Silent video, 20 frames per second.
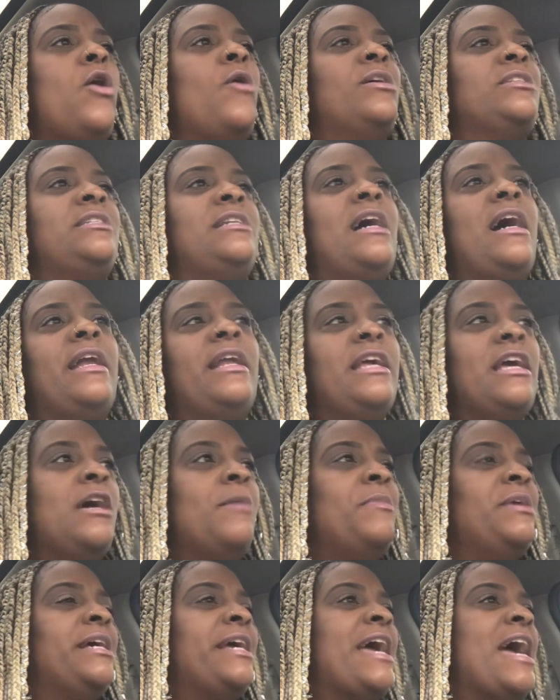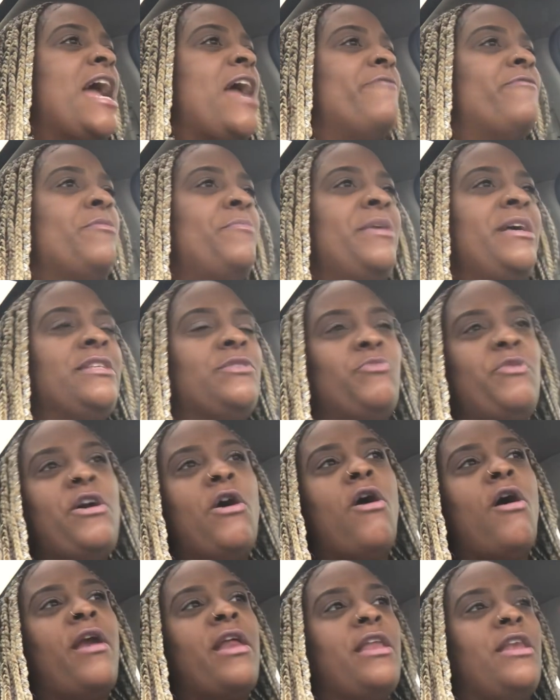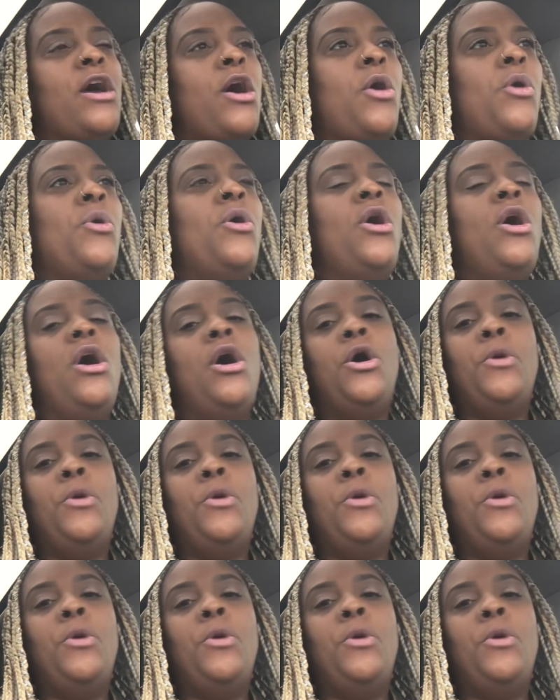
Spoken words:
Oh, it's not him. It came from this. We already know.